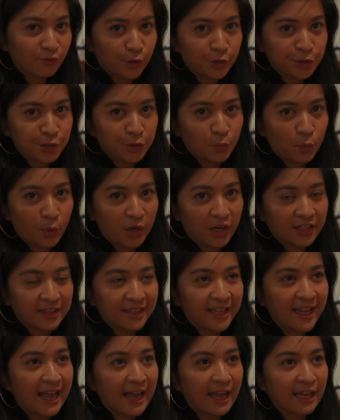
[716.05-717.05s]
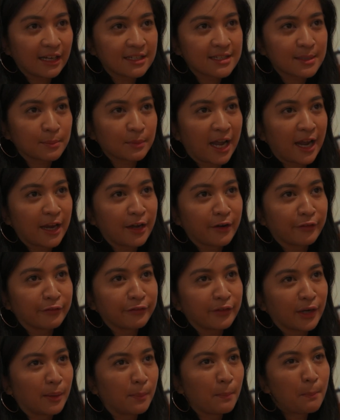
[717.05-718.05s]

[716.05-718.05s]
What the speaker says: version wherein they add some kind of